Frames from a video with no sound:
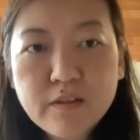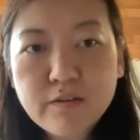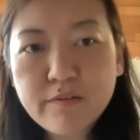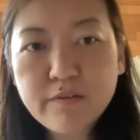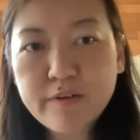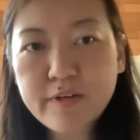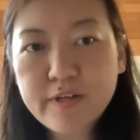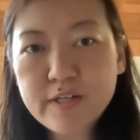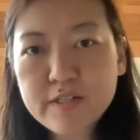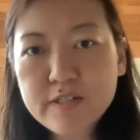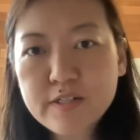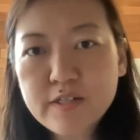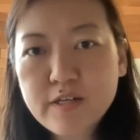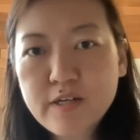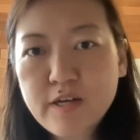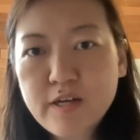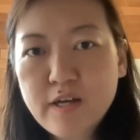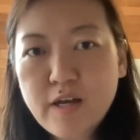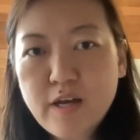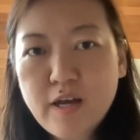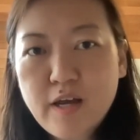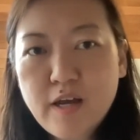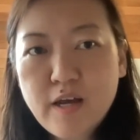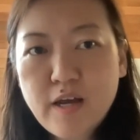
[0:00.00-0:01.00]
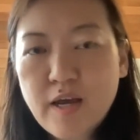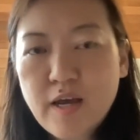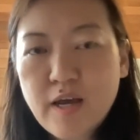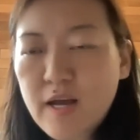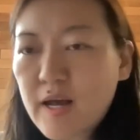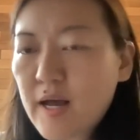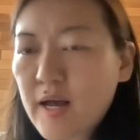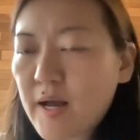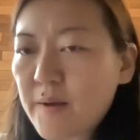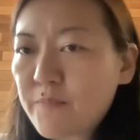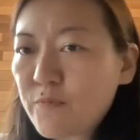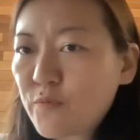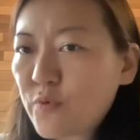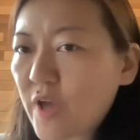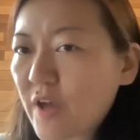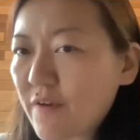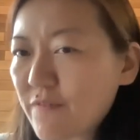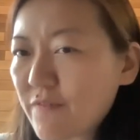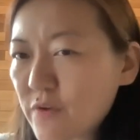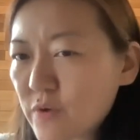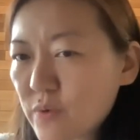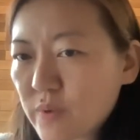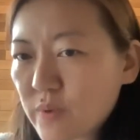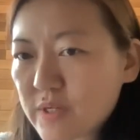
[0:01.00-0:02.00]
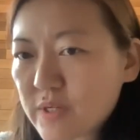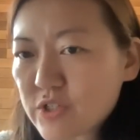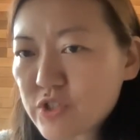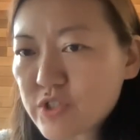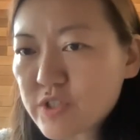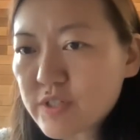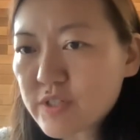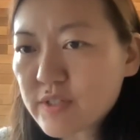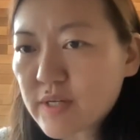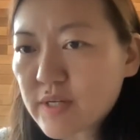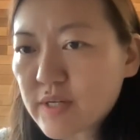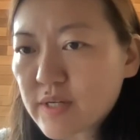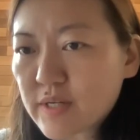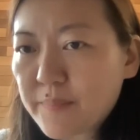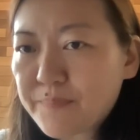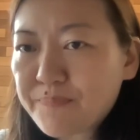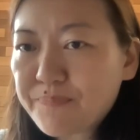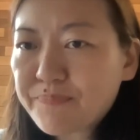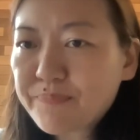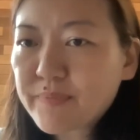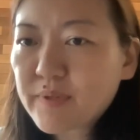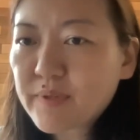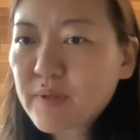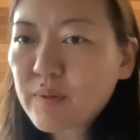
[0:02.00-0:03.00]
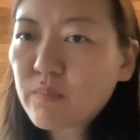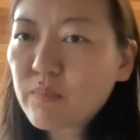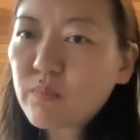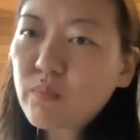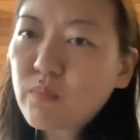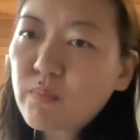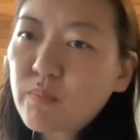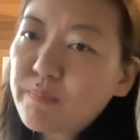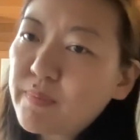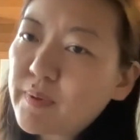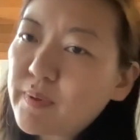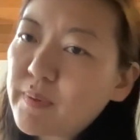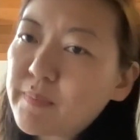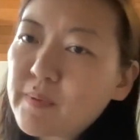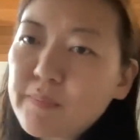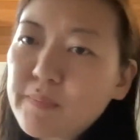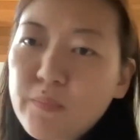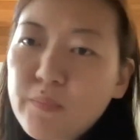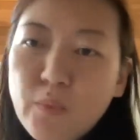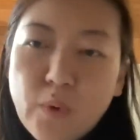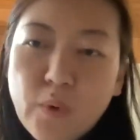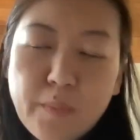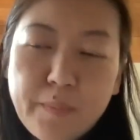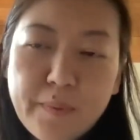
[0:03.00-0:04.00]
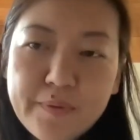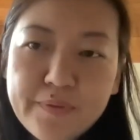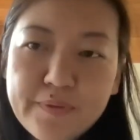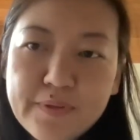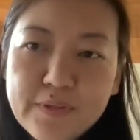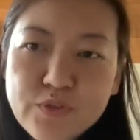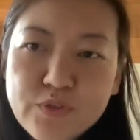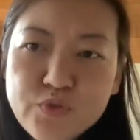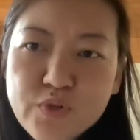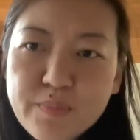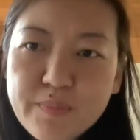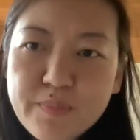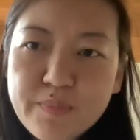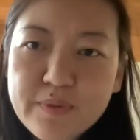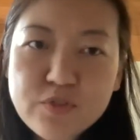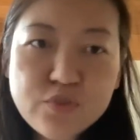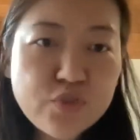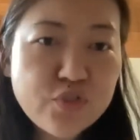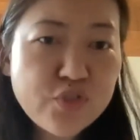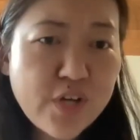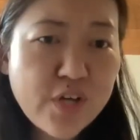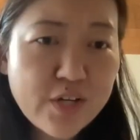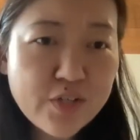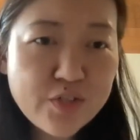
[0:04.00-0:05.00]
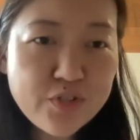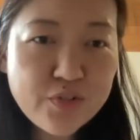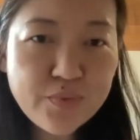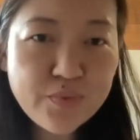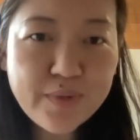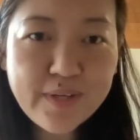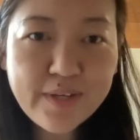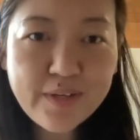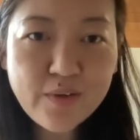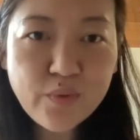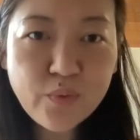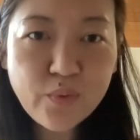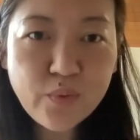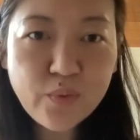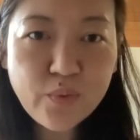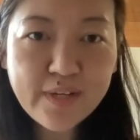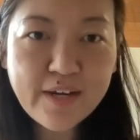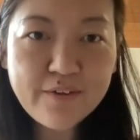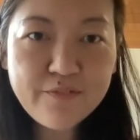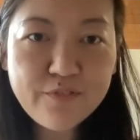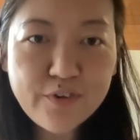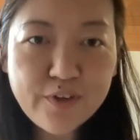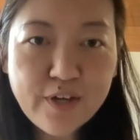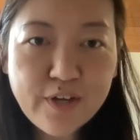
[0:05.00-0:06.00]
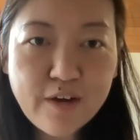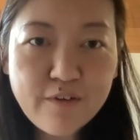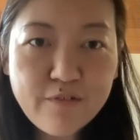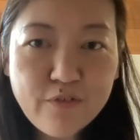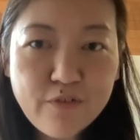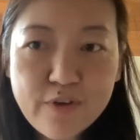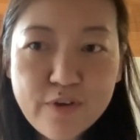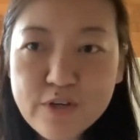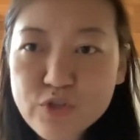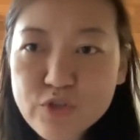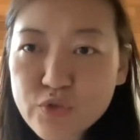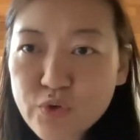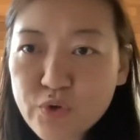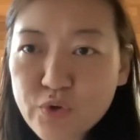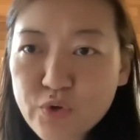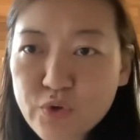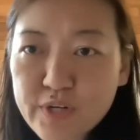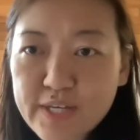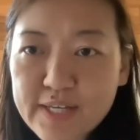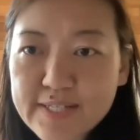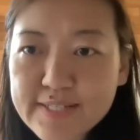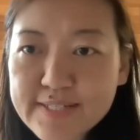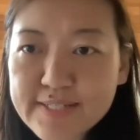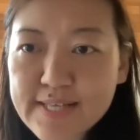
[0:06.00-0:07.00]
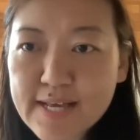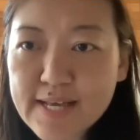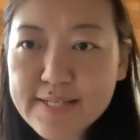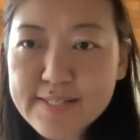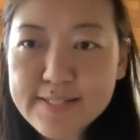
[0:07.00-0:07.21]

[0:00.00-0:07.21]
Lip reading: Great. We have a question, probably more about the treatment trajectory or kind of recovery journey, is